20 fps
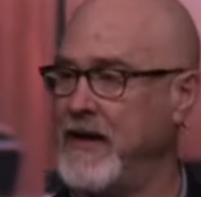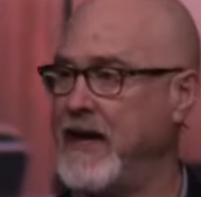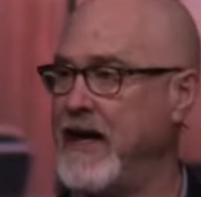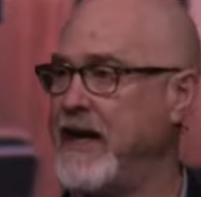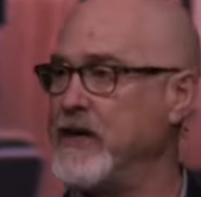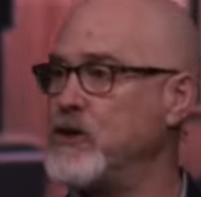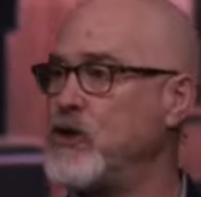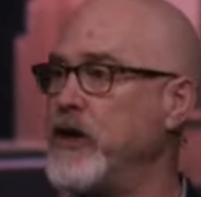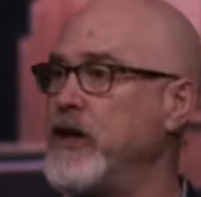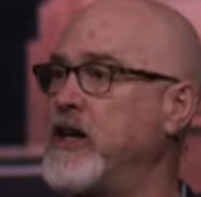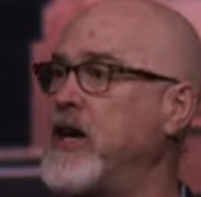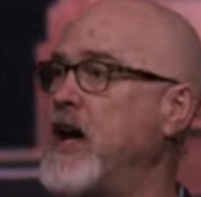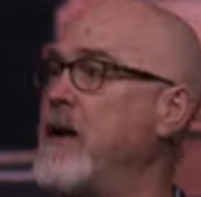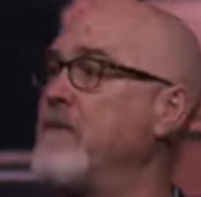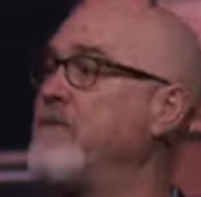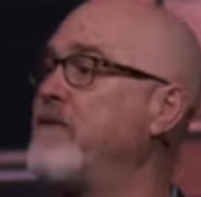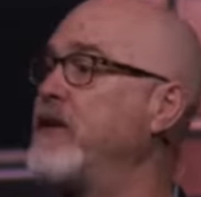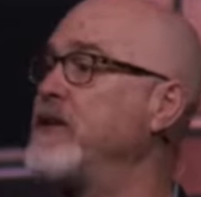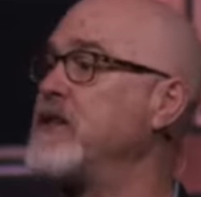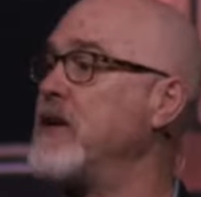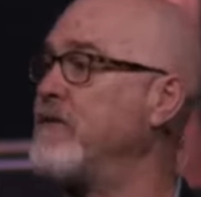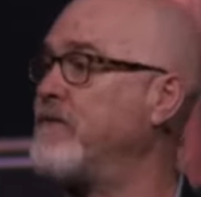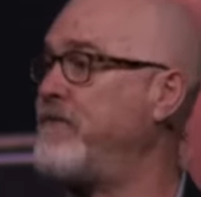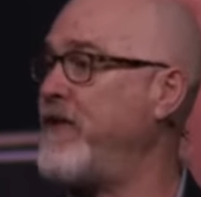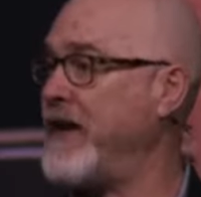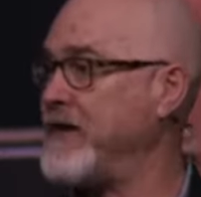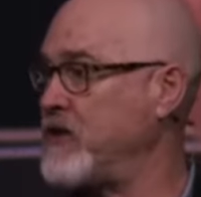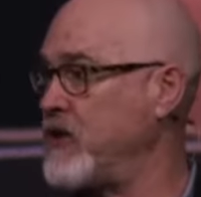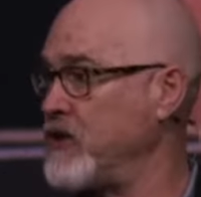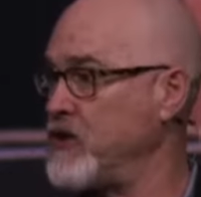is going to come visit
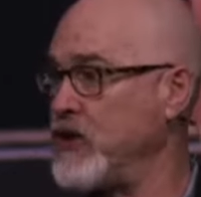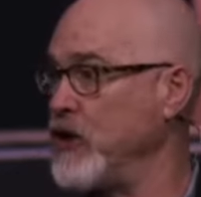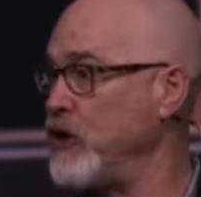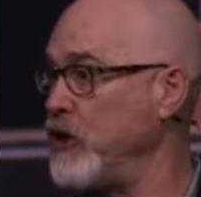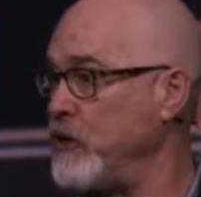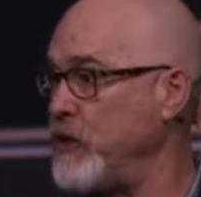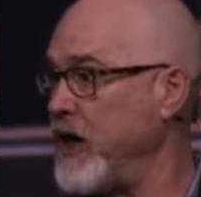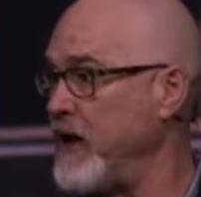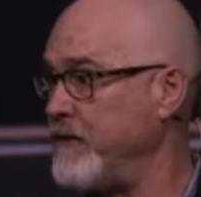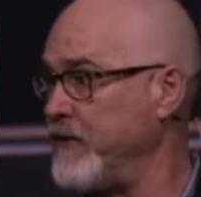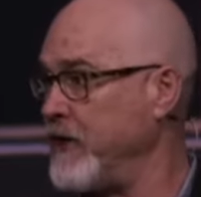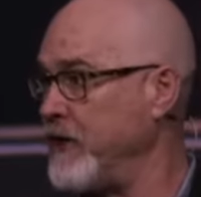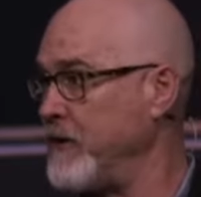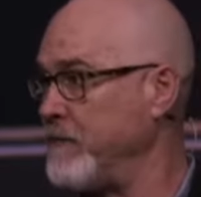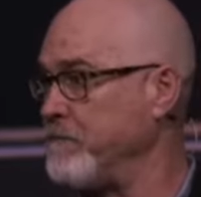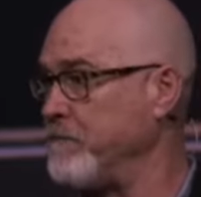Festus, the new governor.